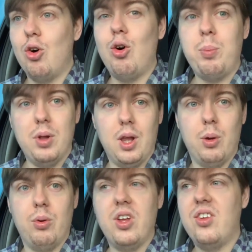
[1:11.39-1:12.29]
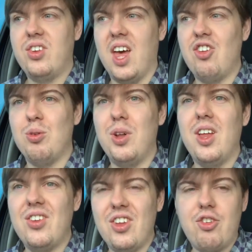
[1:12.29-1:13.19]
upload
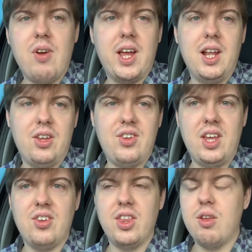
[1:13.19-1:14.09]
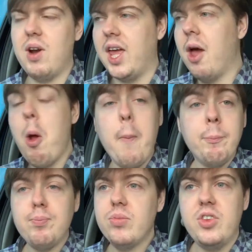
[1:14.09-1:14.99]
schedule since Dracula Season 3.
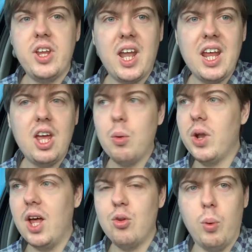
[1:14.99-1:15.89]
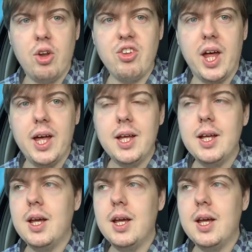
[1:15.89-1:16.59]
Did anyone else watch that?